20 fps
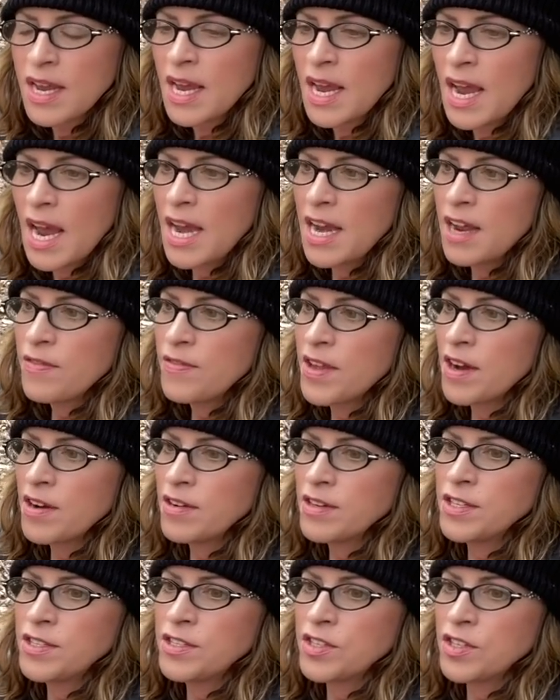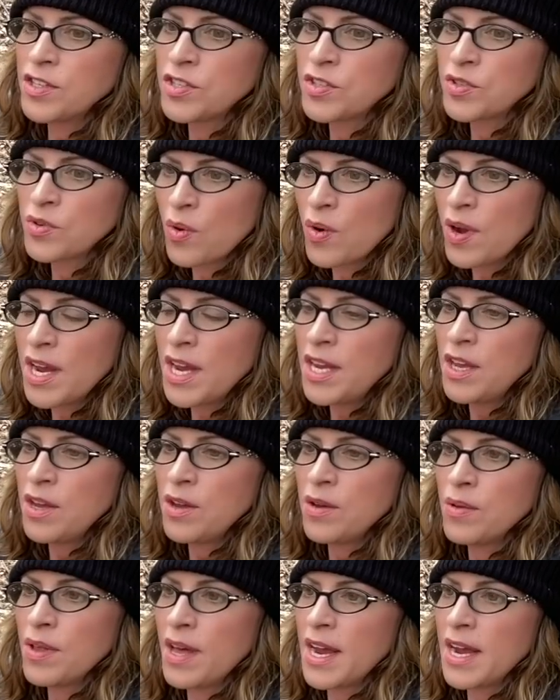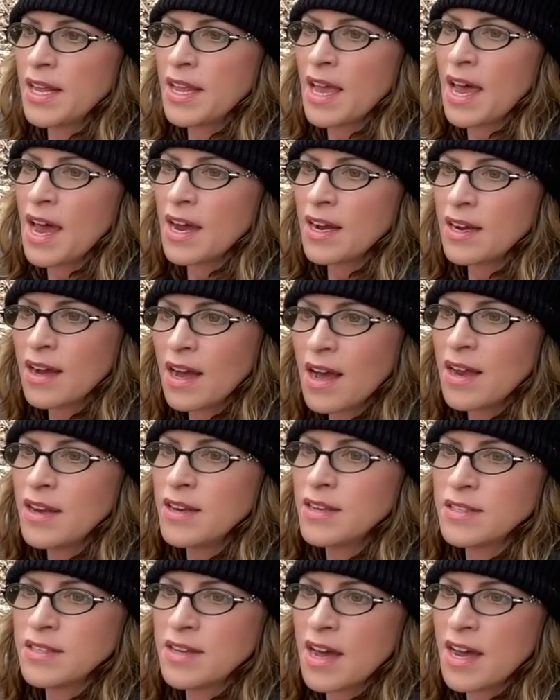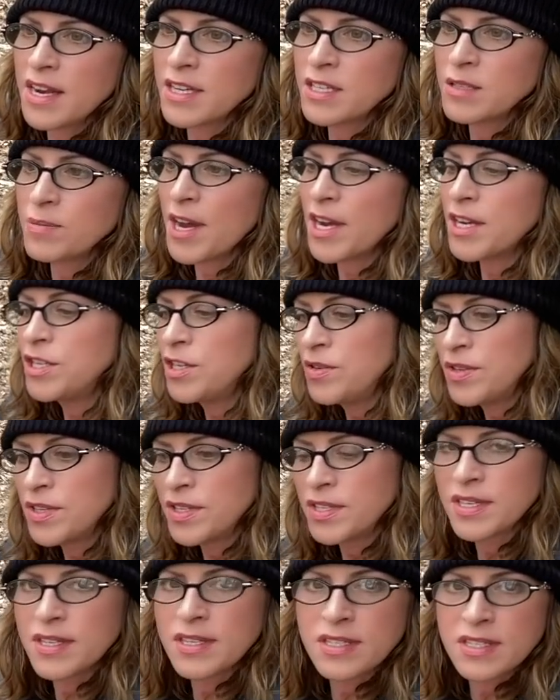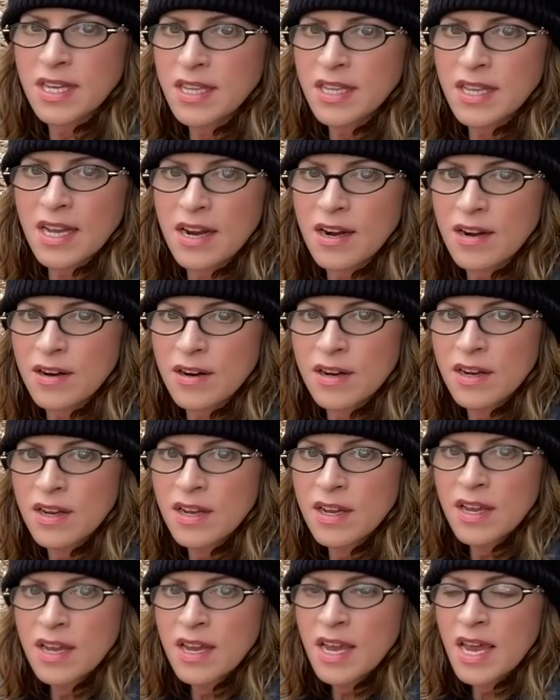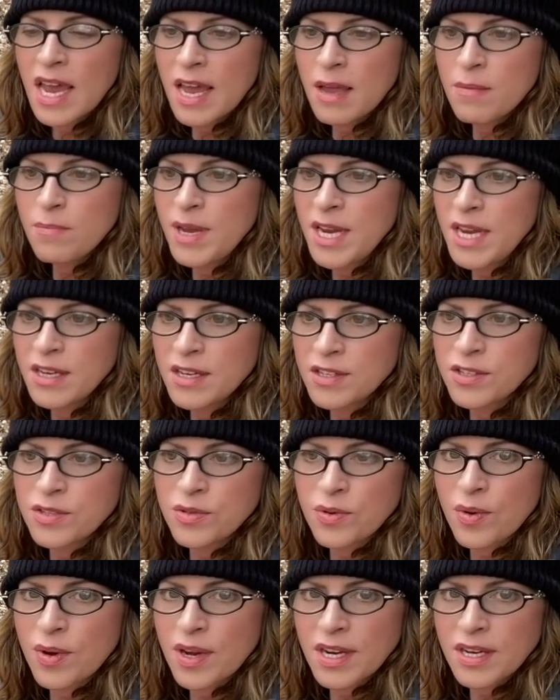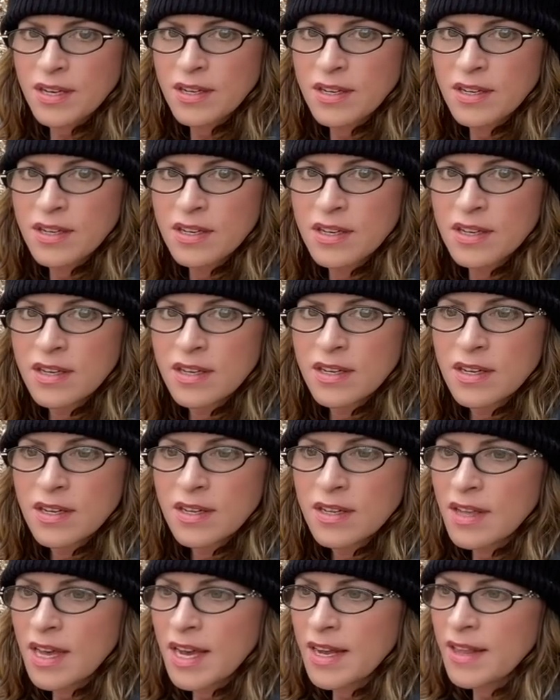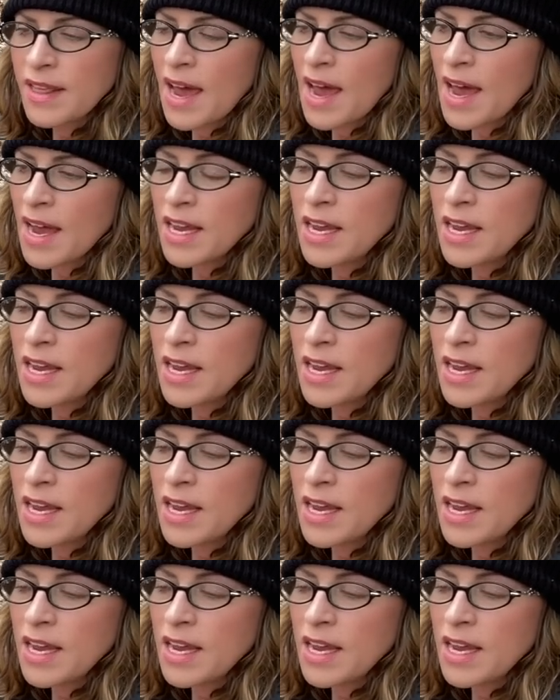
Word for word: And if they're just destroying you like that, God does not expect you just to sit there and be destroyed like that.